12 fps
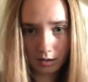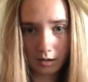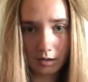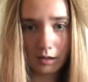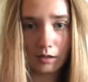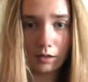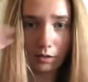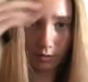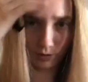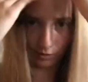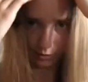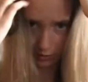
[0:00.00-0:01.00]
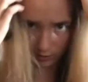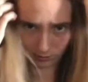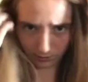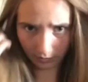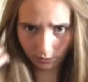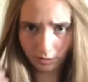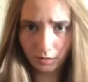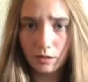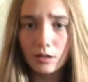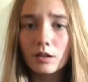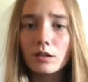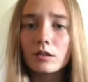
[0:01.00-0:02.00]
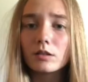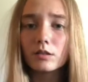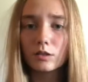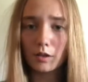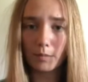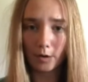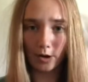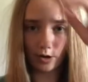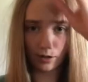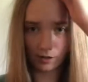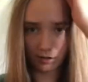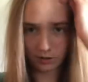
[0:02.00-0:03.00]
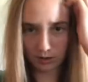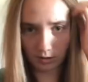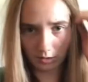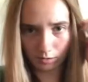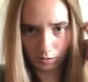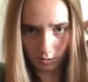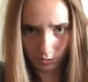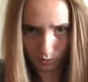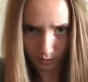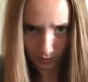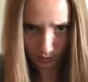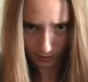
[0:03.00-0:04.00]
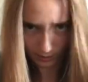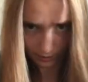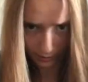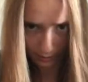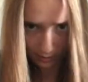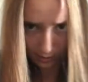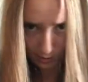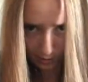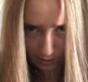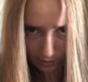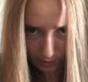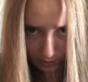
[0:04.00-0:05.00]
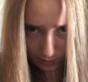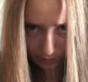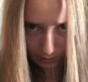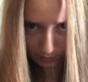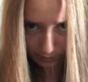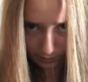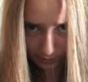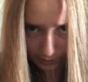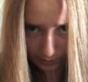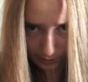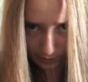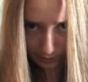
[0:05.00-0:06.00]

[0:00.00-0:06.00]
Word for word: And you are just going to part your hair all the way